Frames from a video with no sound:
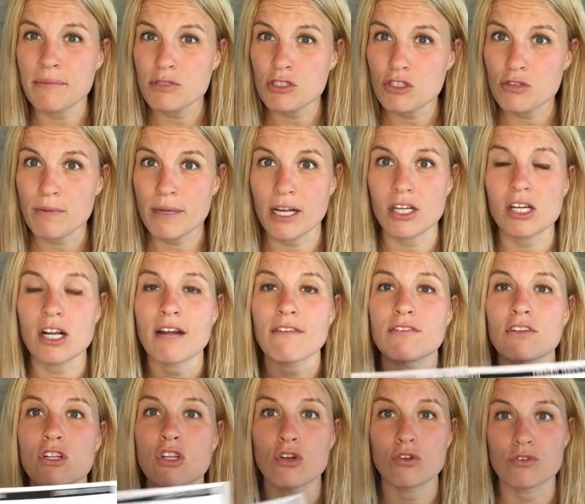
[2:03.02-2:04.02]
2 paragraph
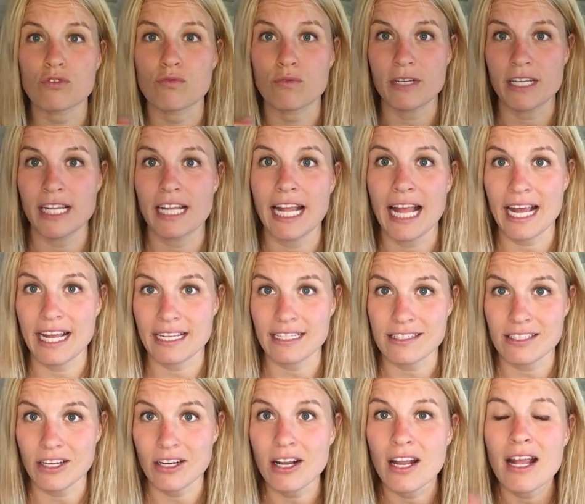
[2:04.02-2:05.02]
close reading
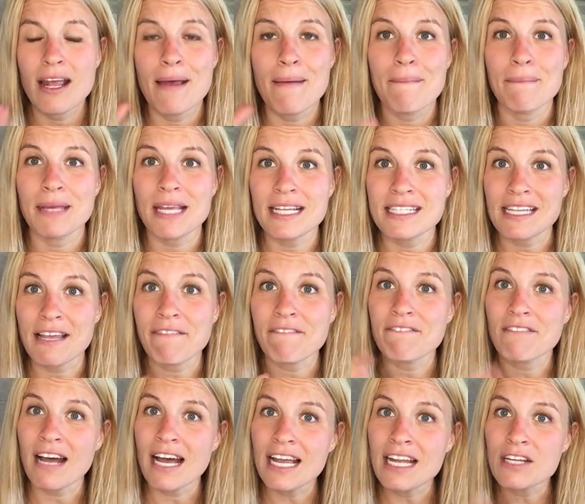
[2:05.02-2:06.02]
excerpt, because I
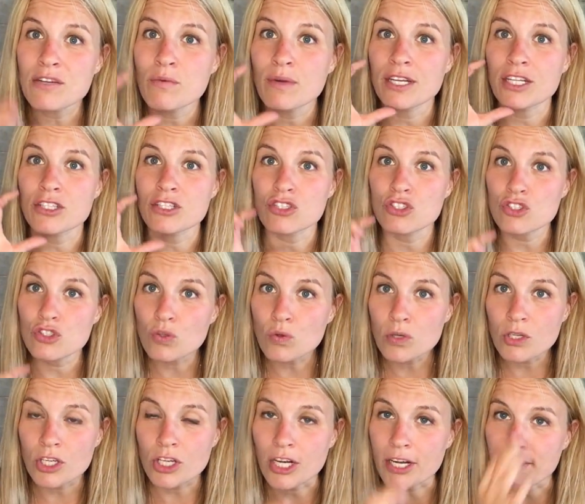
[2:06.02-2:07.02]
find when it's
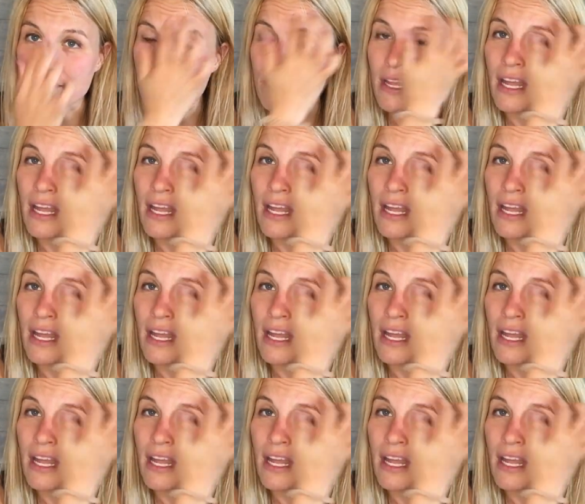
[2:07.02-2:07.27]
shorter,